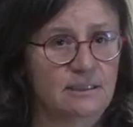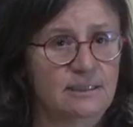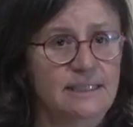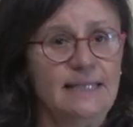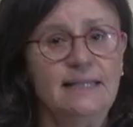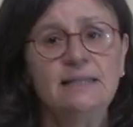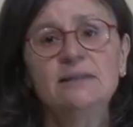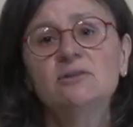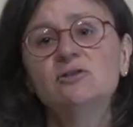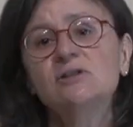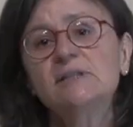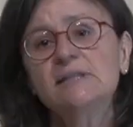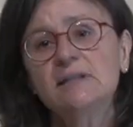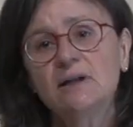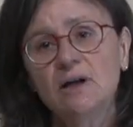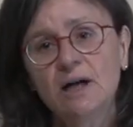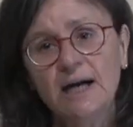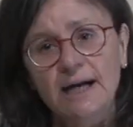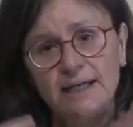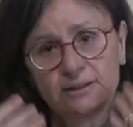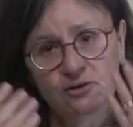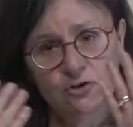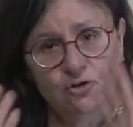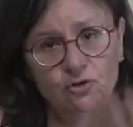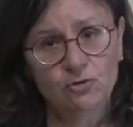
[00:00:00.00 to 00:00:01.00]
then the star
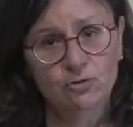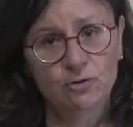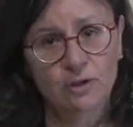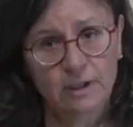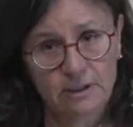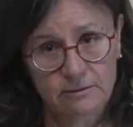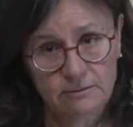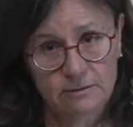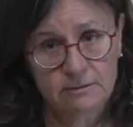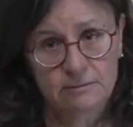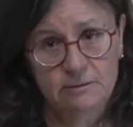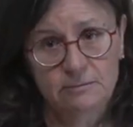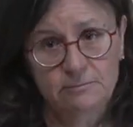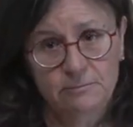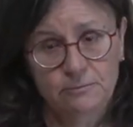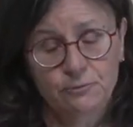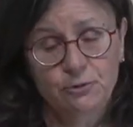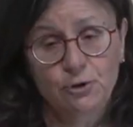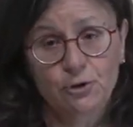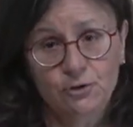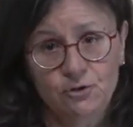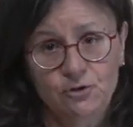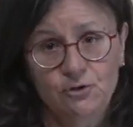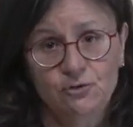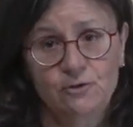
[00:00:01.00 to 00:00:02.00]
had to
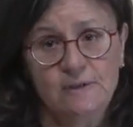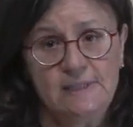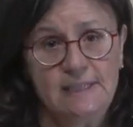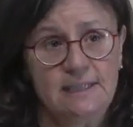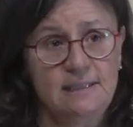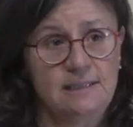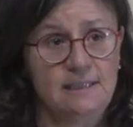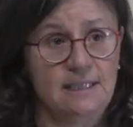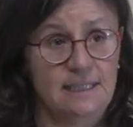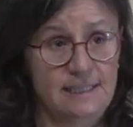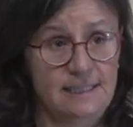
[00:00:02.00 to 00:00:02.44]
produce it